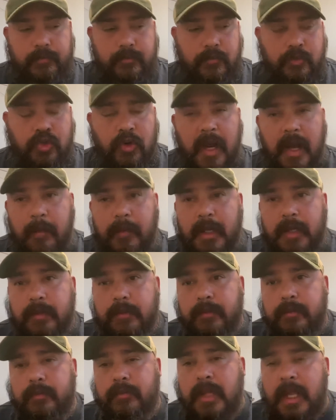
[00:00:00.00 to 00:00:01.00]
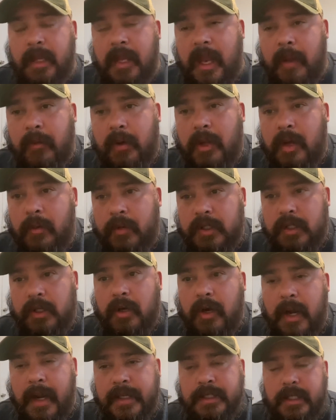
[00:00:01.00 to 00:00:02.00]
trauma that came along with the
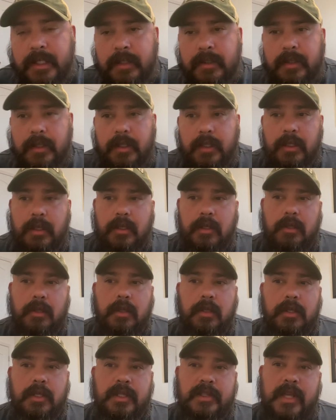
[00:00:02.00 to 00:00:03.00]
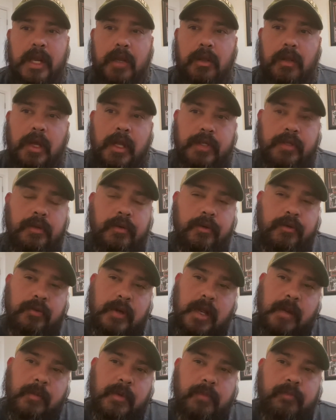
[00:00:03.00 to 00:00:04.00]
car accident, the psychological
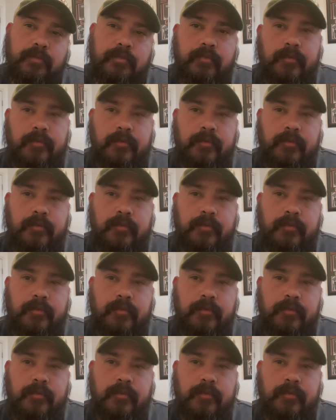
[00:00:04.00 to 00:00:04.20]
trauma.